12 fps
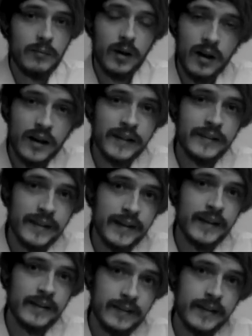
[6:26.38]
My
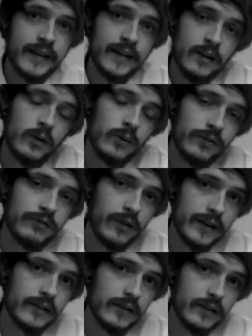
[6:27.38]
dear, dear old
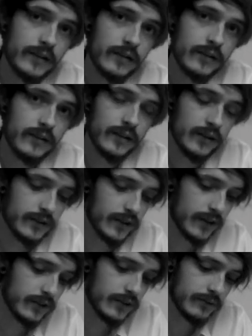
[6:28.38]
friends, he
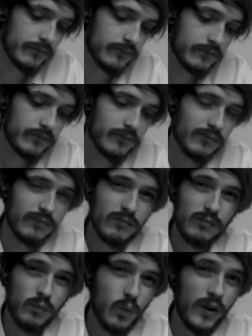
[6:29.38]
says,
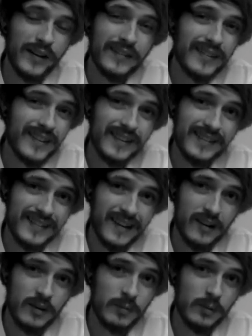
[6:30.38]
what is this
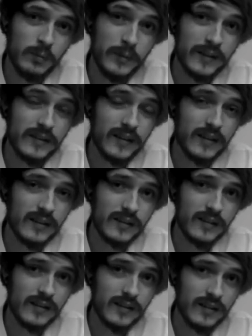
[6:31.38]
terrible
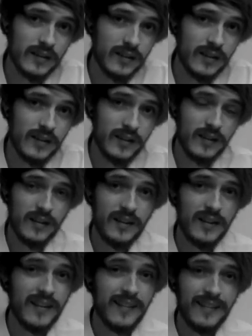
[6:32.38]
business?
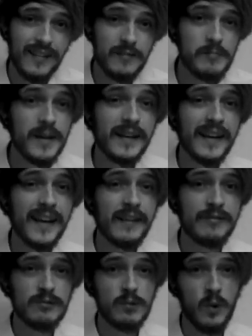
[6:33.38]
I've been here
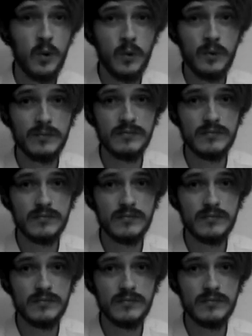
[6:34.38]
for all,